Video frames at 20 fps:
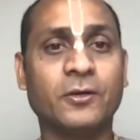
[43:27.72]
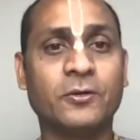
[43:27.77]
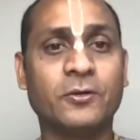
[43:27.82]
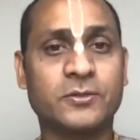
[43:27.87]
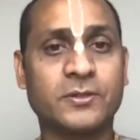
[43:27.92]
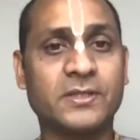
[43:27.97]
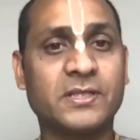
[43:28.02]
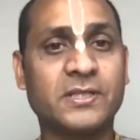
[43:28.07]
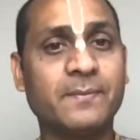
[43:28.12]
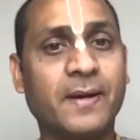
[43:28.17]

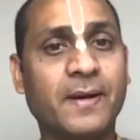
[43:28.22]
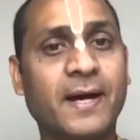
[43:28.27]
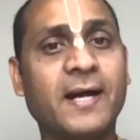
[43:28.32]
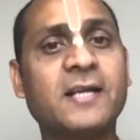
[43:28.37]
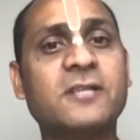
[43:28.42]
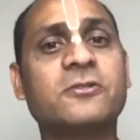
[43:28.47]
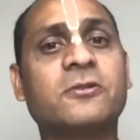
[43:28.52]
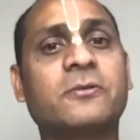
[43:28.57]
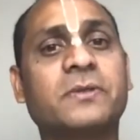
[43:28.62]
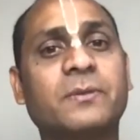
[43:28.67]
So
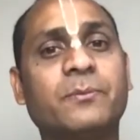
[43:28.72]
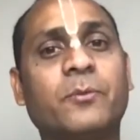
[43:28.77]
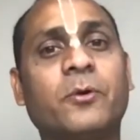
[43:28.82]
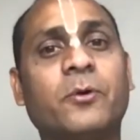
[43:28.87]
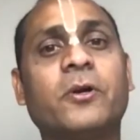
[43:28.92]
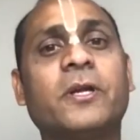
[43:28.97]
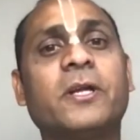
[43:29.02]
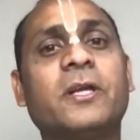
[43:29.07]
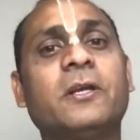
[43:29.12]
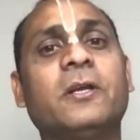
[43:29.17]
demands of the
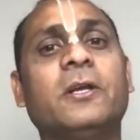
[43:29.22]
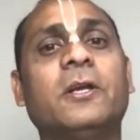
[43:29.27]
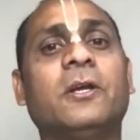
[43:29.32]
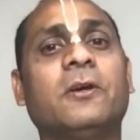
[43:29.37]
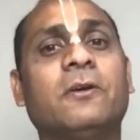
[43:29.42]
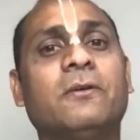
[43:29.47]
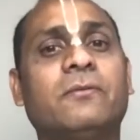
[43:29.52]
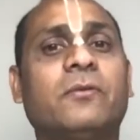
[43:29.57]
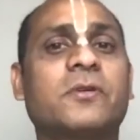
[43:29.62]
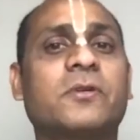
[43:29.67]
body
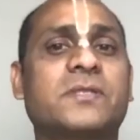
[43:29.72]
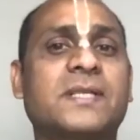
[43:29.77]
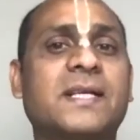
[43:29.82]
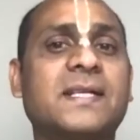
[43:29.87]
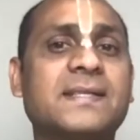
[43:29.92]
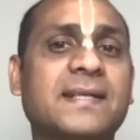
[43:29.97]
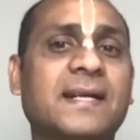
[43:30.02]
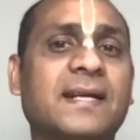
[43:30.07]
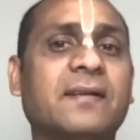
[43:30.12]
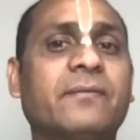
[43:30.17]
for
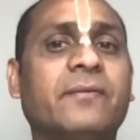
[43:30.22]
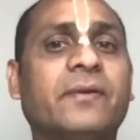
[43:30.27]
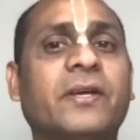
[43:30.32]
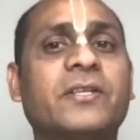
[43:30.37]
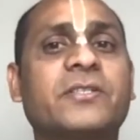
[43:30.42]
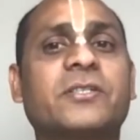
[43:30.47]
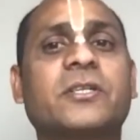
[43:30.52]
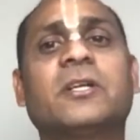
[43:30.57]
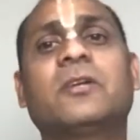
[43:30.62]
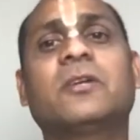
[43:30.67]
sense
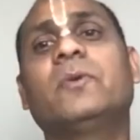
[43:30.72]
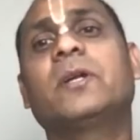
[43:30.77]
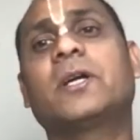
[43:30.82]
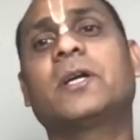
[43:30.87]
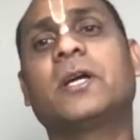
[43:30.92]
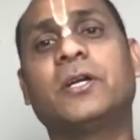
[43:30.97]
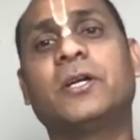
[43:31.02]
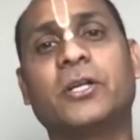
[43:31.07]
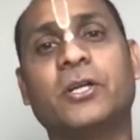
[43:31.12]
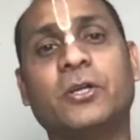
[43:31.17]
gratification will
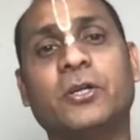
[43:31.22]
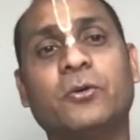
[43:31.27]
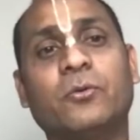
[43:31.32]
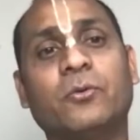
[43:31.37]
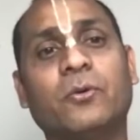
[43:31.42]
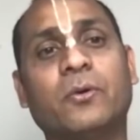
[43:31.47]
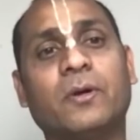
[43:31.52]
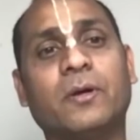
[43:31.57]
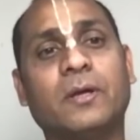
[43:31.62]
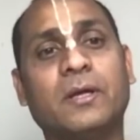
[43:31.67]
continue.
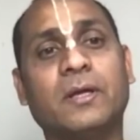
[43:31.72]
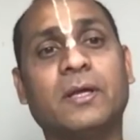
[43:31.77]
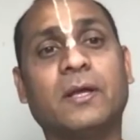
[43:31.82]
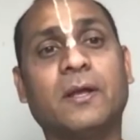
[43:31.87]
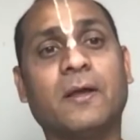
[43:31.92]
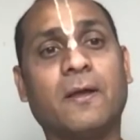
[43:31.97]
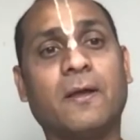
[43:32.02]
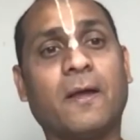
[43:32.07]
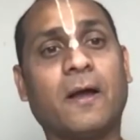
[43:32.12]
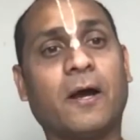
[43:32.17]

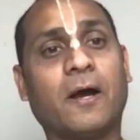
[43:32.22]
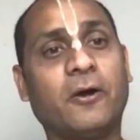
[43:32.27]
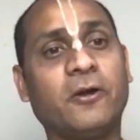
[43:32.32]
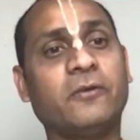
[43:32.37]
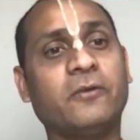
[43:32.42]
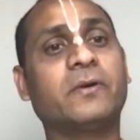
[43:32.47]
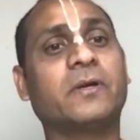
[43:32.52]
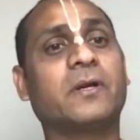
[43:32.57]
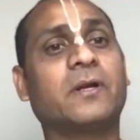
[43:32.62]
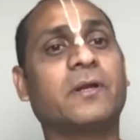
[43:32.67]

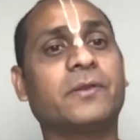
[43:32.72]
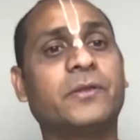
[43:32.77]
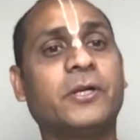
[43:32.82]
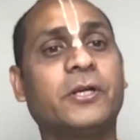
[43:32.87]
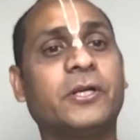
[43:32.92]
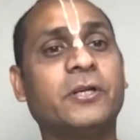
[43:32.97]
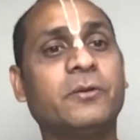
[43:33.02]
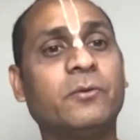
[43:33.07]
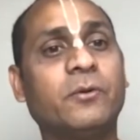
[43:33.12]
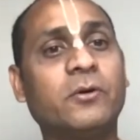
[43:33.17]
However, the
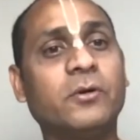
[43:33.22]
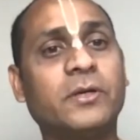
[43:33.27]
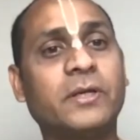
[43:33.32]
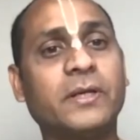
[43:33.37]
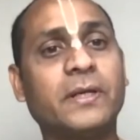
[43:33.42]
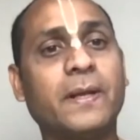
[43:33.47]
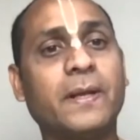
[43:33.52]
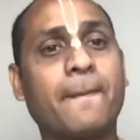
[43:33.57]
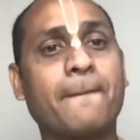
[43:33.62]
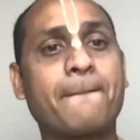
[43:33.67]

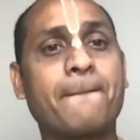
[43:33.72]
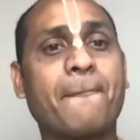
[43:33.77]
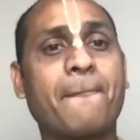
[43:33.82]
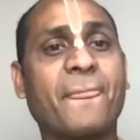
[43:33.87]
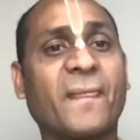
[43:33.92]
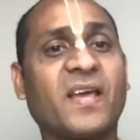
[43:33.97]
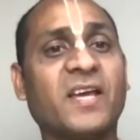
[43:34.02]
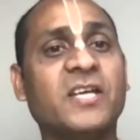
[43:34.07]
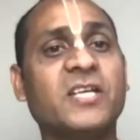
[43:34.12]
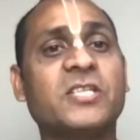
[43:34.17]
devotee
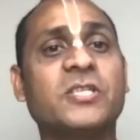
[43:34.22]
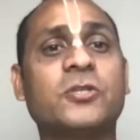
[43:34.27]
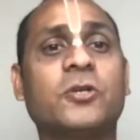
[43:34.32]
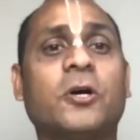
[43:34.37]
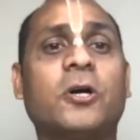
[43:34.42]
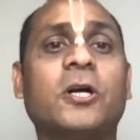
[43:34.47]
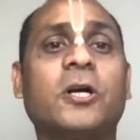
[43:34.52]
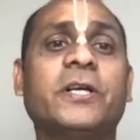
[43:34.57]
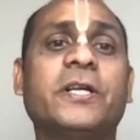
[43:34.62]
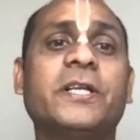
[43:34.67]
is
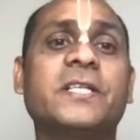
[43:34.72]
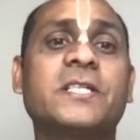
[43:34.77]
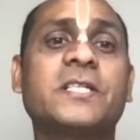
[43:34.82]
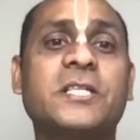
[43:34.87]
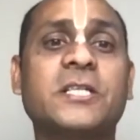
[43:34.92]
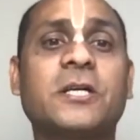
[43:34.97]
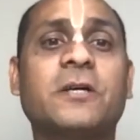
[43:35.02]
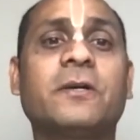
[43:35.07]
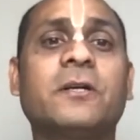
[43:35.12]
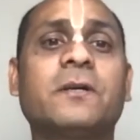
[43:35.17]
not
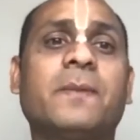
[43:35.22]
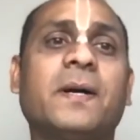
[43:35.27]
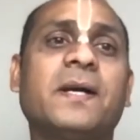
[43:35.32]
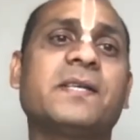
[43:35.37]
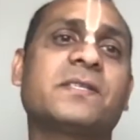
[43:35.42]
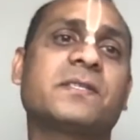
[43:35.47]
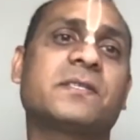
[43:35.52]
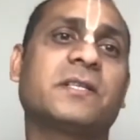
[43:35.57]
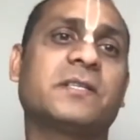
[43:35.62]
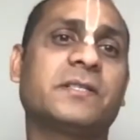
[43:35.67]
disturbed
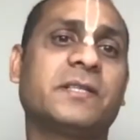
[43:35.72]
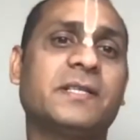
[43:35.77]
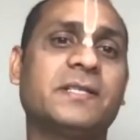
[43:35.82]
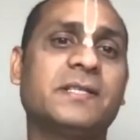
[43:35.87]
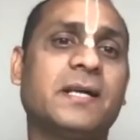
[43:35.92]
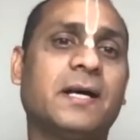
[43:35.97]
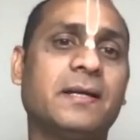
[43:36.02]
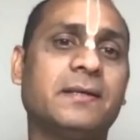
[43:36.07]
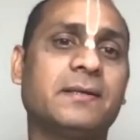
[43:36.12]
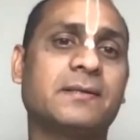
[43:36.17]
by such
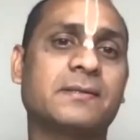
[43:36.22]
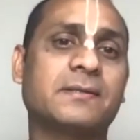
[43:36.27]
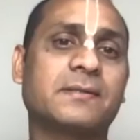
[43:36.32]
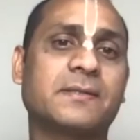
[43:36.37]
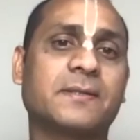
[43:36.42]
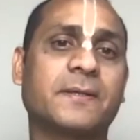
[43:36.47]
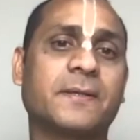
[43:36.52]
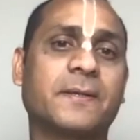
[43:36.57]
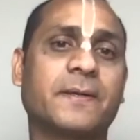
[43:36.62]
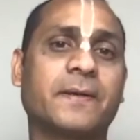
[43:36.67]

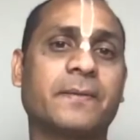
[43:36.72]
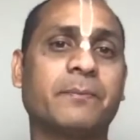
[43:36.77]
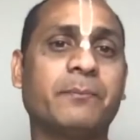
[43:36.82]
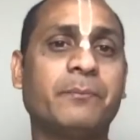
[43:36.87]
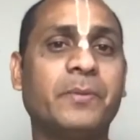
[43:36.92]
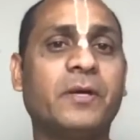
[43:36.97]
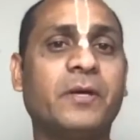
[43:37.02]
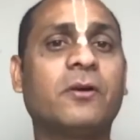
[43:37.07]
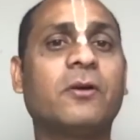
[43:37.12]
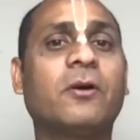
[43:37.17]
desires
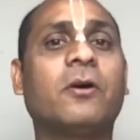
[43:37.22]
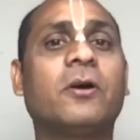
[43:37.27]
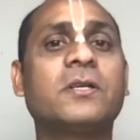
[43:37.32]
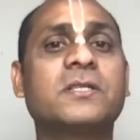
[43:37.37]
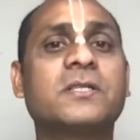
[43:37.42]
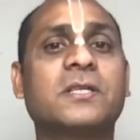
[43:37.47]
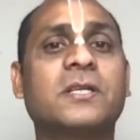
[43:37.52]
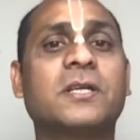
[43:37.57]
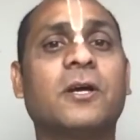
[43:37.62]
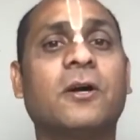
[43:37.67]

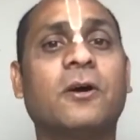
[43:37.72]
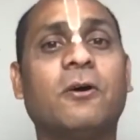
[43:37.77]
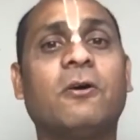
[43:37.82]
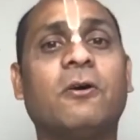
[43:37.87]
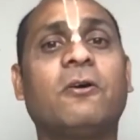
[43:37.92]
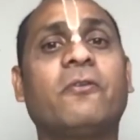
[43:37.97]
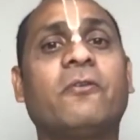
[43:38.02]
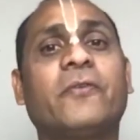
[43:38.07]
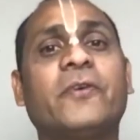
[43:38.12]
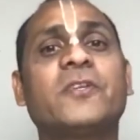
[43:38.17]
because
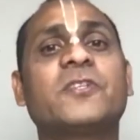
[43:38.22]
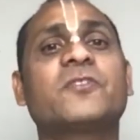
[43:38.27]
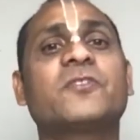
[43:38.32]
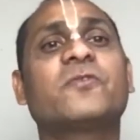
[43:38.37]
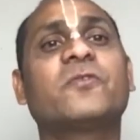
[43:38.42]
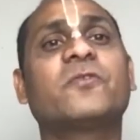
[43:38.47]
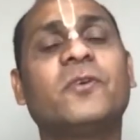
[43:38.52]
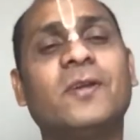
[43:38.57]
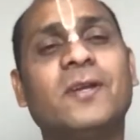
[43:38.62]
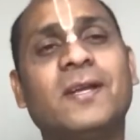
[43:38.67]
of his
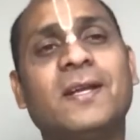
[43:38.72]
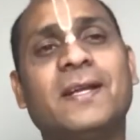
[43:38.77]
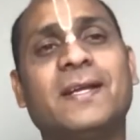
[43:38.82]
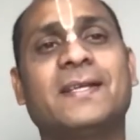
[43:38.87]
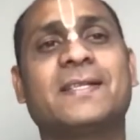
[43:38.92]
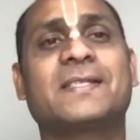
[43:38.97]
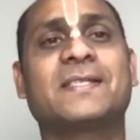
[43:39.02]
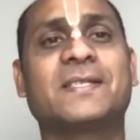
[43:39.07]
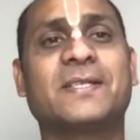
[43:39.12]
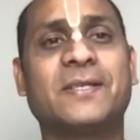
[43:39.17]

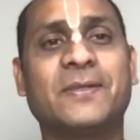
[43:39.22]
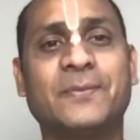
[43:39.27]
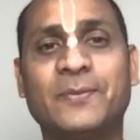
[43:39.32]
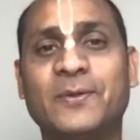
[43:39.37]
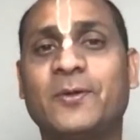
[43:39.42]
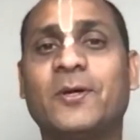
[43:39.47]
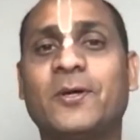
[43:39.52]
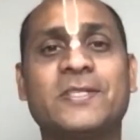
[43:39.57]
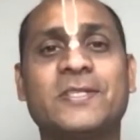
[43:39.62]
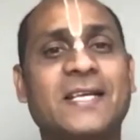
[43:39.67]
fullness,
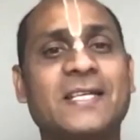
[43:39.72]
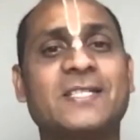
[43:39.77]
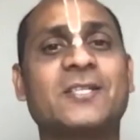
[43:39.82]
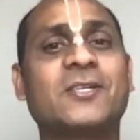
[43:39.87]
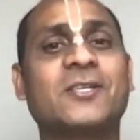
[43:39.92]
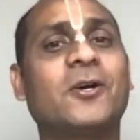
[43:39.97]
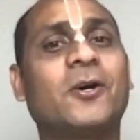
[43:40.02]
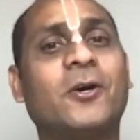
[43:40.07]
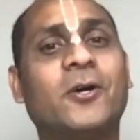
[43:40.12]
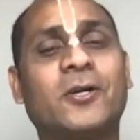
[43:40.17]
because he has
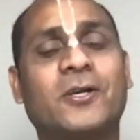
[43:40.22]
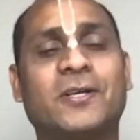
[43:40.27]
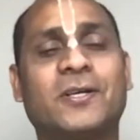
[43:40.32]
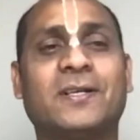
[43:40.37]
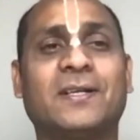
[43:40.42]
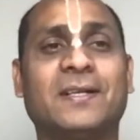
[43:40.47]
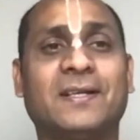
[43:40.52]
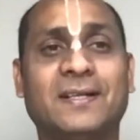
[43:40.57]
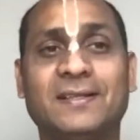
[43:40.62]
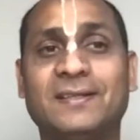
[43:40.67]
got
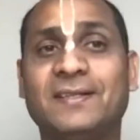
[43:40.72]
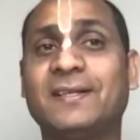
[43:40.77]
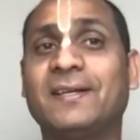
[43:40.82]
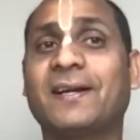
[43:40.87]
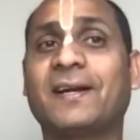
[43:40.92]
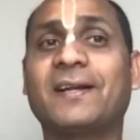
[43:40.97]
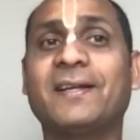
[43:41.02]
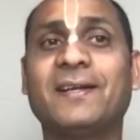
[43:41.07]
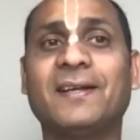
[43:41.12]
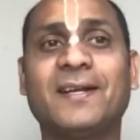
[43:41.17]
the
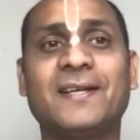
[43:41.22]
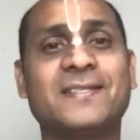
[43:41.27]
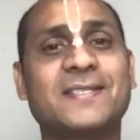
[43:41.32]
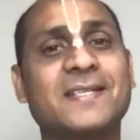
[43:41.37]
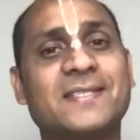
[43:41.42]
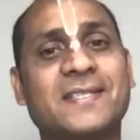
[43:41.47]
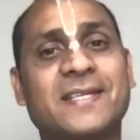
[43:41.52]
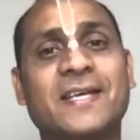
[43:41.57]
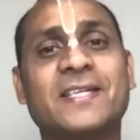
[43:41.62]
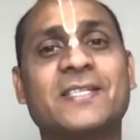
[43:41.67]
real
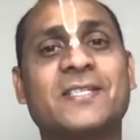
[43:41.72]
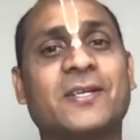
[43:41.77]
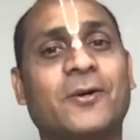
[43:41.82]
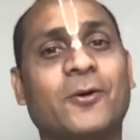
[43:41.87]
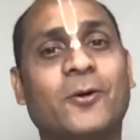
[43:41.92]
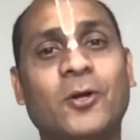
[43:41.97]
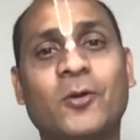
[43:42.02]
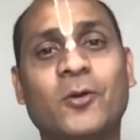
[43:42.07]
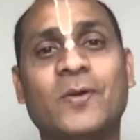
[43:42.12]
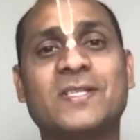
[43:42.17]
essence. He is
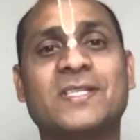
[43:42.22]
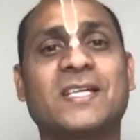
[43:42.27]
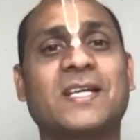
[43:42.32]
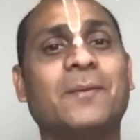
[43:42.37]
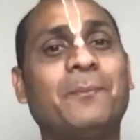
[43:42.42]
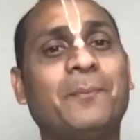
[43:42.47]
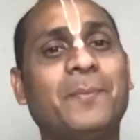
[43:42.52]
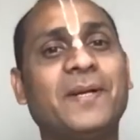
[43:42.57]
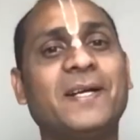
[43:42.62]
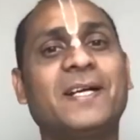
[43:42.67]
always
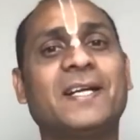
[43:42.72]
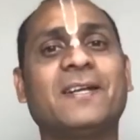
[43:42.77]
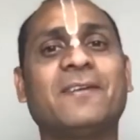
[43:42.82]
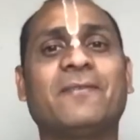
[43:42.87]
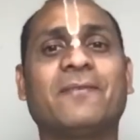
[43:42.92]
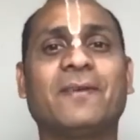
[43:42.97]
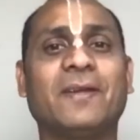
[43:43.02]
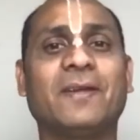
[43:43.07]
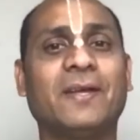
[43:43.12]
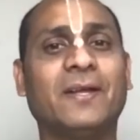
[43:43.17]
completely